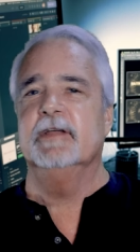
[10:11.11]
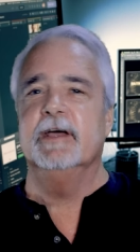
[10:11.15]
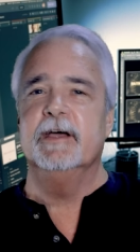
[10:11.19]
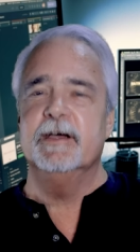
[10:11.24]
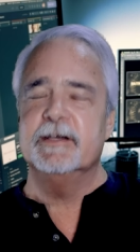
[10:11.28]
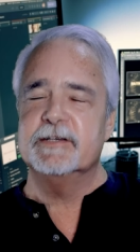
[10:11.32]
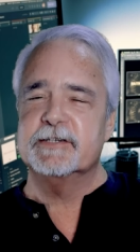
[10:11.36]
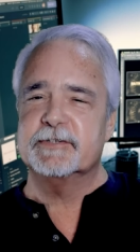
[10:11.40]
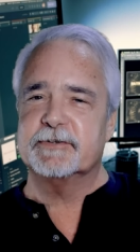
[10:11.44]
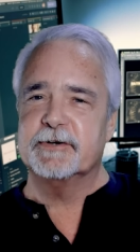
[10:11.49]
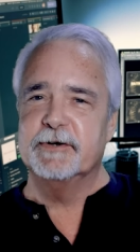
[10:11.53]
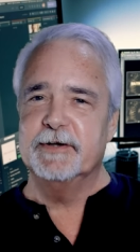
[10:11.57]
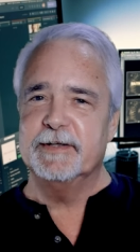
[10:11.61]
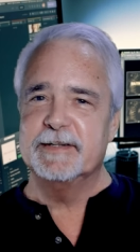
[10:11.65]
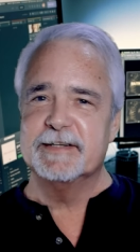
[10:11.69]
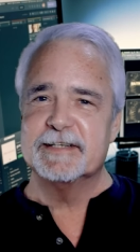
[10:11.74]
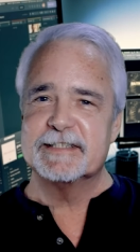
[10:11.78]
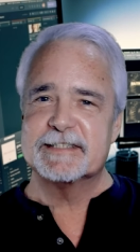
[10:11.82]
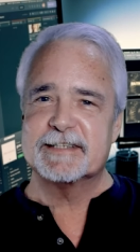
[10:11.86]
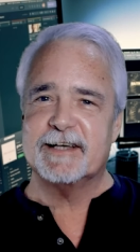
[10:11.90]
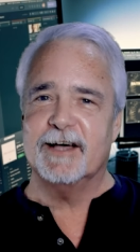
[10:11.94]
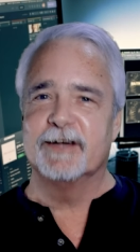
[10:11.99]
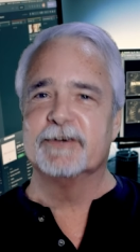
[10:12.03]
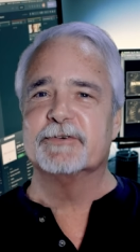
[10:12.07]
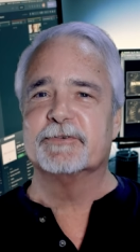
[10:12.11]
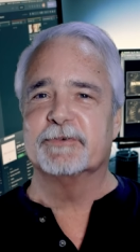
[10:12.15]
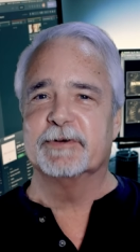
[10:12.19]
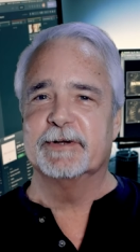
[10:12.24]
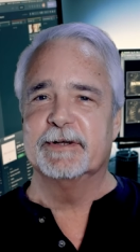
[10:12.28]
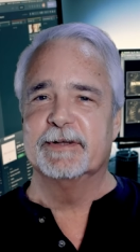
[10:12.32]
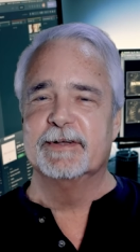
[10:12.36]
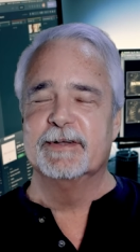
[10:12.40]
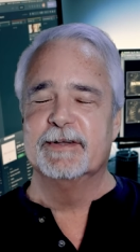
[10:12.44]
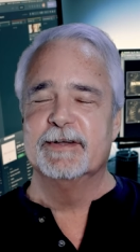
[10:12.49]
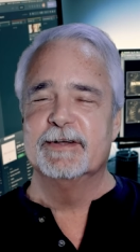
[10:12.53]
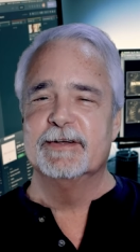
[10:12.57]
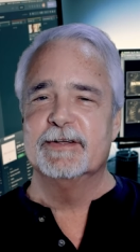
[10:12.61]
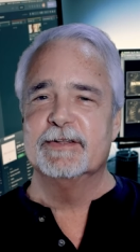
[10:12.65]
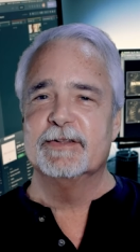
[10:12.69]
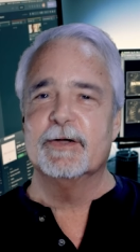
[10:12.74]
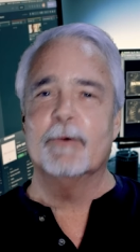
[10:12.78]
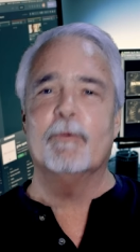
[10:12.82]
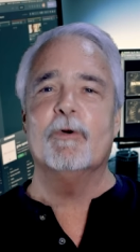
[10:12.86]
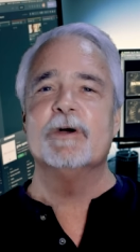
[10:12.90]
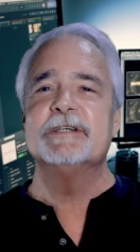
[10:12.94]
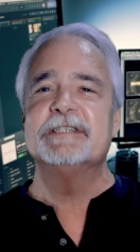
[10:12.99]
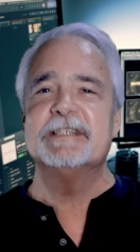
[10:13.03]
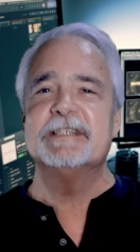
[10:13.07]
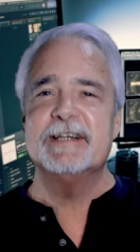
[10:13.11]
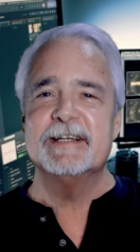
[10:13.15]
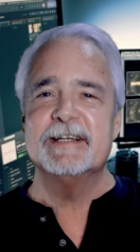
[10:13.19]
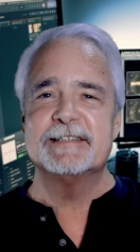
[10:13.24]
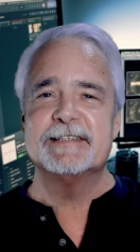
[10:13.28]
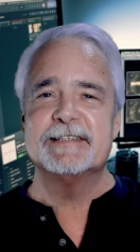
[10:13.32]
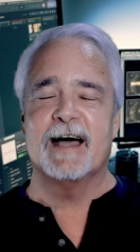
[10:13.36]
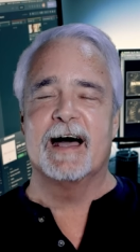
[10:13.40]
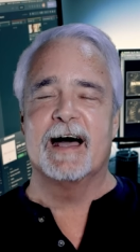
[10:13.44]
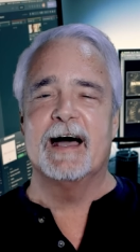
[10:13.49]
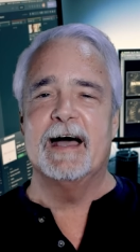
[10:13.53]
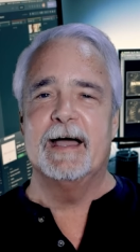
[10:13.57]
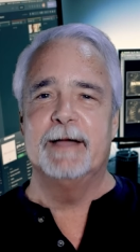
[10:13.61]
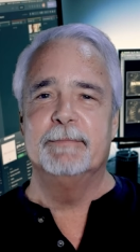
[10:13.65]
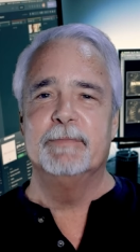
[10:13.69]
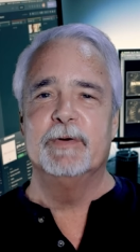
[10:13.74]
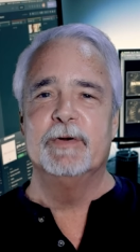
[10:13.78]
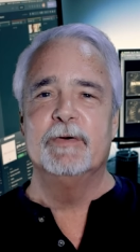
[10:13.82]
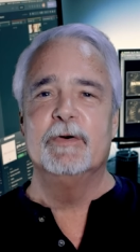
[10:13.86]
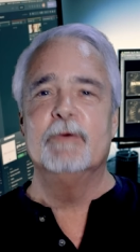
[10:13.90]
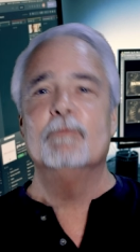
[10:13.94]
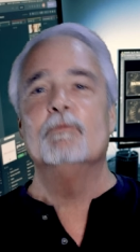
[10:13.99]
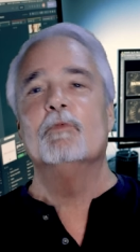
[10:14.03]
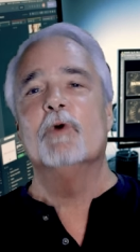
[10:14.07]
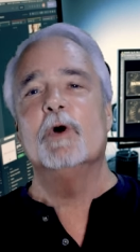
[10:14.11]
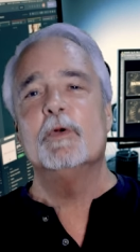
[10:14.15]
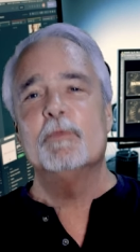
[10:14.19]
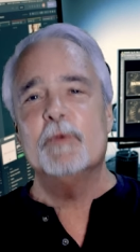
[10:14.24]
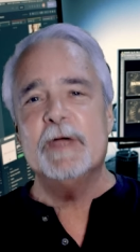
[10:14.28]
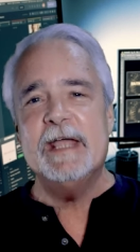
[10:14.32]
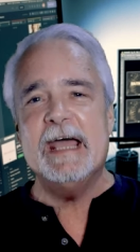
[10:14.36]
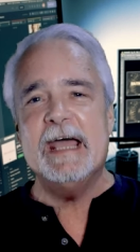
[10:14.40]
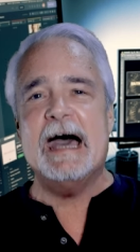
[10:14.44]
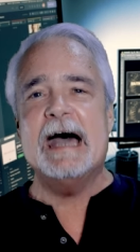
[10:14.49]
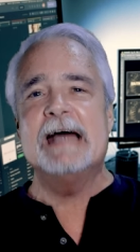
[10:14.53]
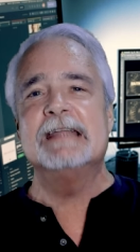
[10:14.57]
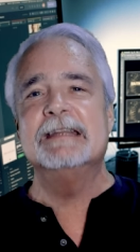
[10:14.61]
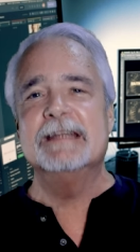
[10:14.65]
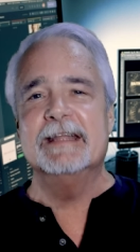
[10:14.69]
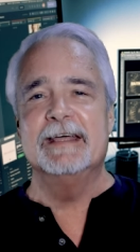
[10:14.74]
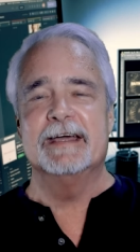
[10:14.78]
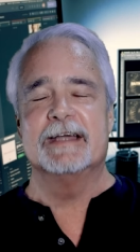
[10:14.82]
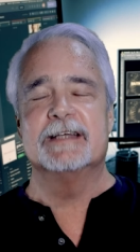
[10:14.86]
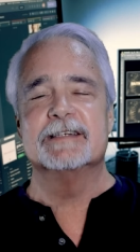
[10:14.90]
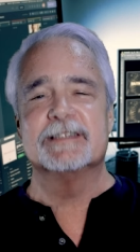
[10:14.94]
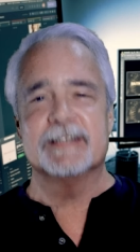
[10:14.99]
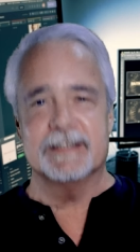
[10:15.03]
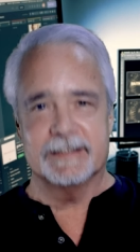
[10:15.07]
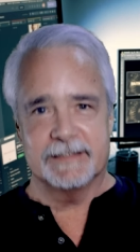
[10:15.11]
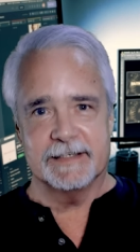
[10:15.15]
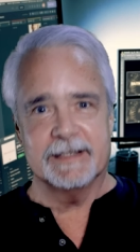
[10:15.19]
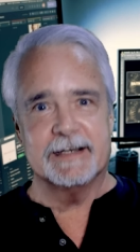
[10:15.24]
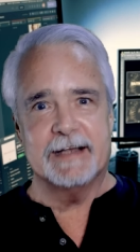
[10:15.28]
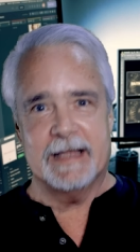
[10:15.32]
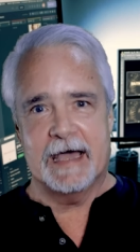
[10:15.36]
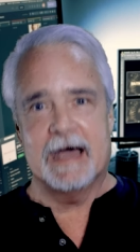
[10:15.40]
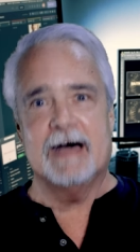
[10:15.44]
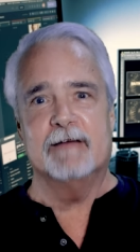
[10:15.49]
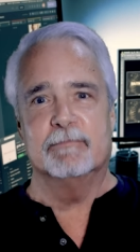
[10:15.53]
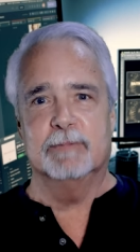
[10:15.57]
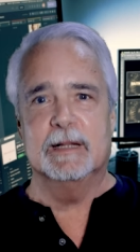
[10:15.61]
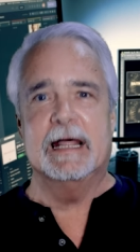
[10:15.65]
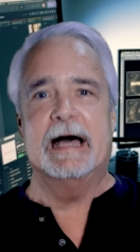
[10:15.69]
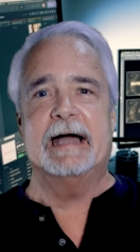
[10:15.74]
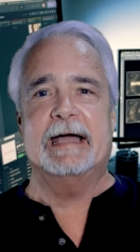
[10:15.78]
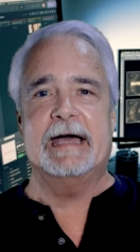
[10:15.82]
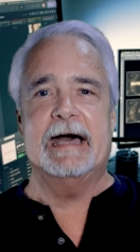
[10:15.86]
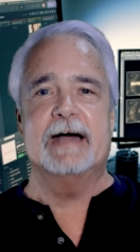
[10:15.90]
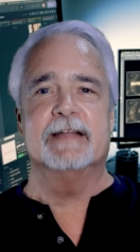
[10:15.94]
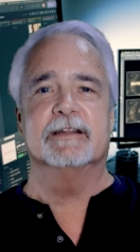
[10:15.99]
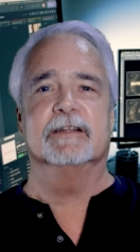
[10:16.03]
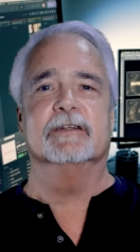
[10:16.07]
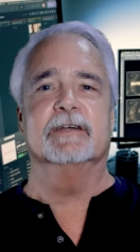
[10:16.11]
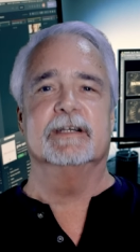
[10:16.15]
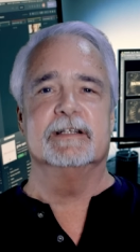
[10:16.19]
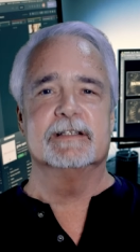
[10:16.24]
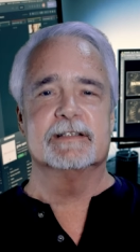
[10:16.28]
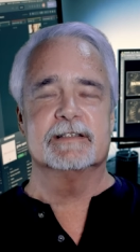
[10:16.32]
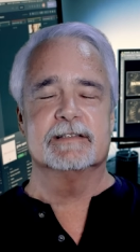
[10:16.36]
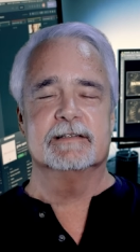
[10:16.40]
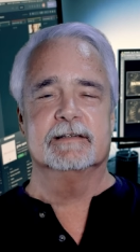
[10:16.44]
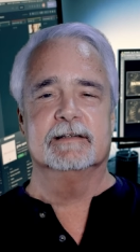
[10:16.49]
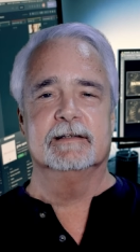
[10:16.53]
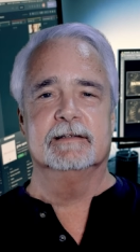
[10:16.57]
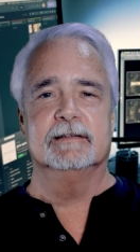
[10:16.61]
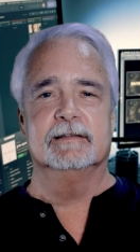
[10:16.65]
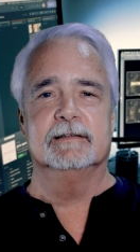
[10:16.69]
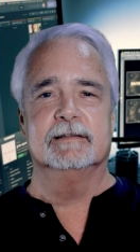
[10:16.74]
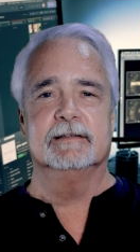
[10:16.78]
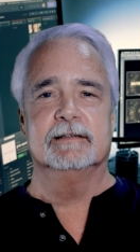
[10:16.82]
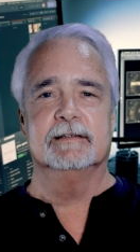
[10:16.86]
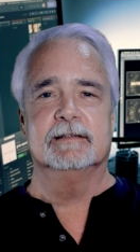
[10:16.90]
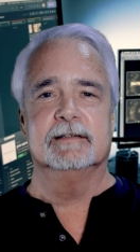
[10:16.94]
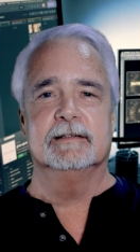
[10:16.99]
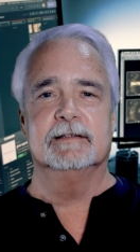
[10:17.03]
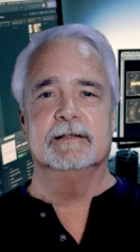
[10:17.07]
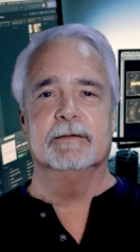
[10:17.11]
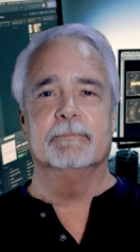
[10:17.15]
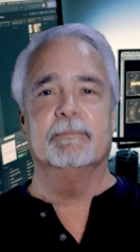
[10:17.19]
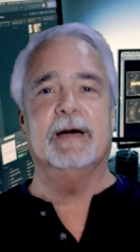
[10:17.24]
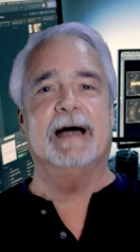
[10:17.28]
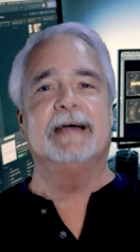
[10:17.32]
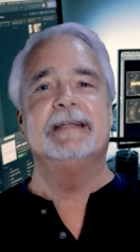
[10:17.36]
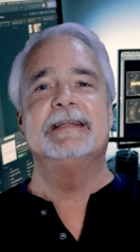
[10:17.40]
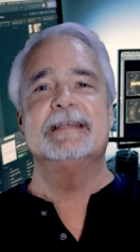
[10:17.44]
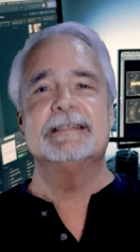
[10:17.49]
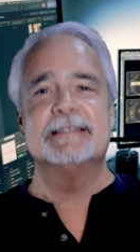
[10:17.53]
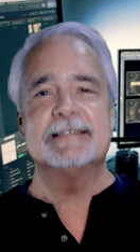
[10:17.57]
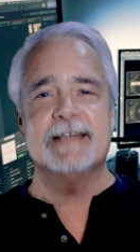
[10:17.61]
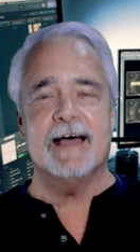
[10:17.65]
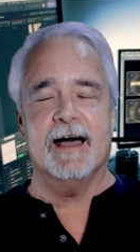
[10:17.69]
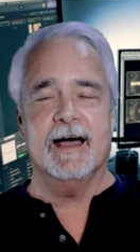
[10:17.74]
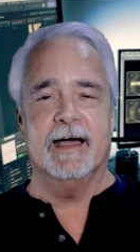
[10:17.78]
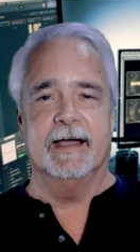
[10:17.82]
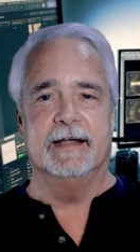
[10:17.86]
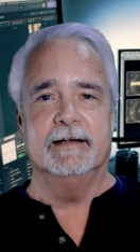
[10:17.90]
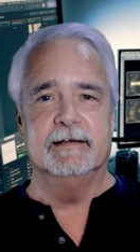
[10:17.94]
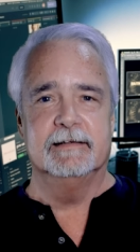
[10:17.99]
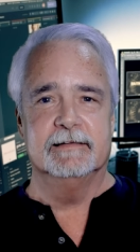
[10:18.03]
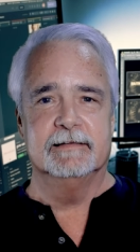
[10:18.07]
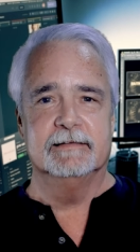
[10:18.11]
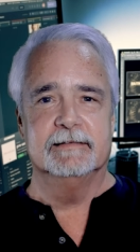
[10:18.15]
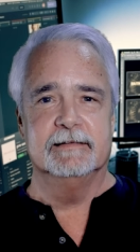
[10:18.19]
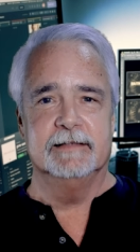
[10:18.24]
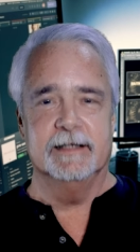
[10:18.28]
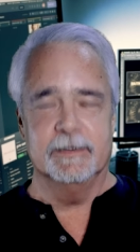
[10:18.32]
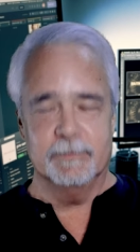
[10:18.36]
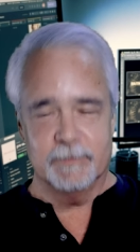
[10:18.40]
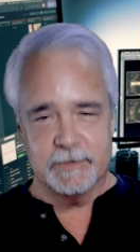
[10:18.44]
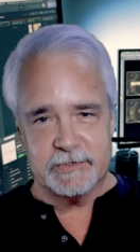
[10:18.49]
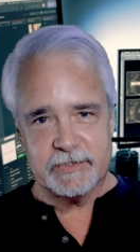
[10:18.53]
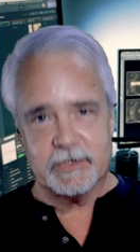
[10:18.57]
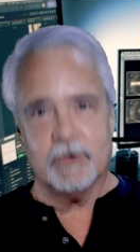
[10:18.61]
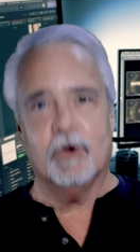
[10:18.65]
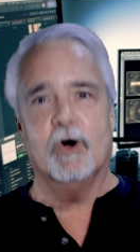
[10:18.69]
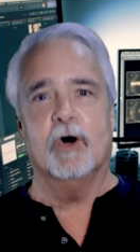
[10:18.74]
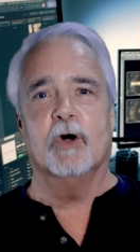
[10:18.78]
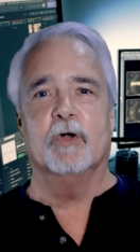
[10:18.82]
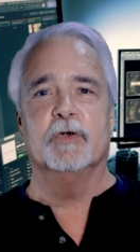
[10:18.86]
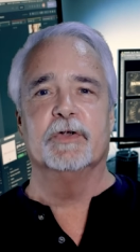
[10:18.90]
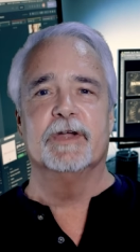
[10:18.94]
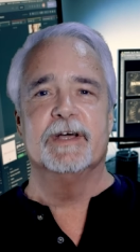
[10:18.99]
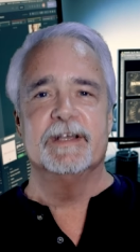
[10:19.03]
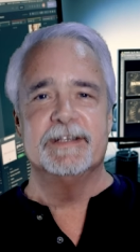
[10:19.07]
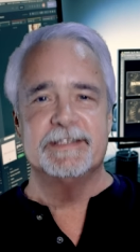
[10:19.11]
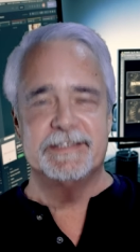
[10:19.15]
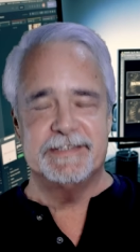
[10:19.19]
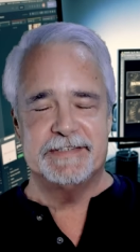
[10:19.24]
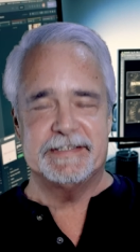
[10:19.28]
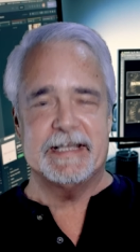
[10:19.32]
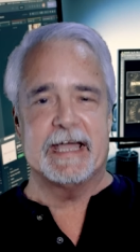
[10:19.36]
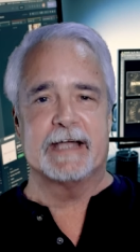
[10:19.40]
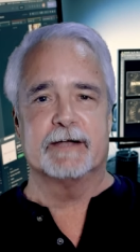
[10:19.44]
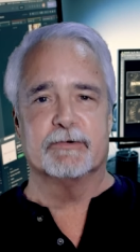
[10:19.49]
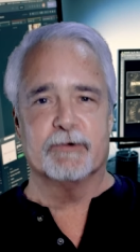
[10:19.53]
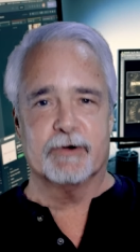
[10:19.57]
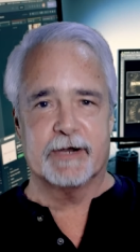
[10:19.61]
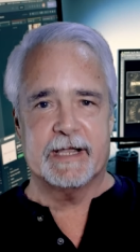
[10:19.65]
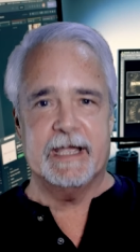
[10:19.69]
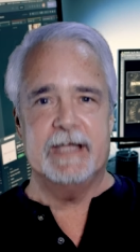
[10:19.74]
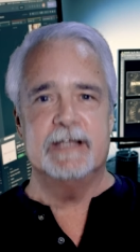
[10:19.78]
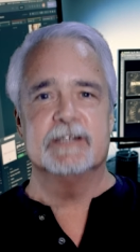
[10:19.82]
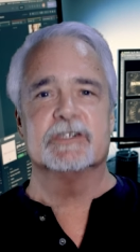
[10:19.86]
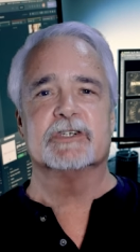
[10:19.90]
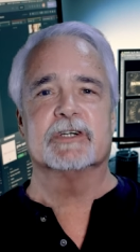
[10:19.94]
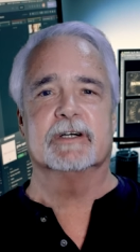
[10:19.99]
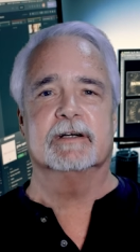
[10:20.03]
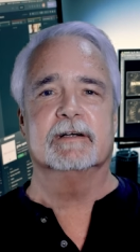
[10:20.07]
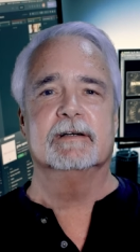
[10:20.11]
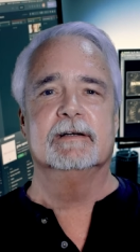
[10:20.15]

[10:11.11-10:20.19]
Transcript: history of this country, there wasn't a time when we had leagues that didn't have black athletes by design. It was called segregation.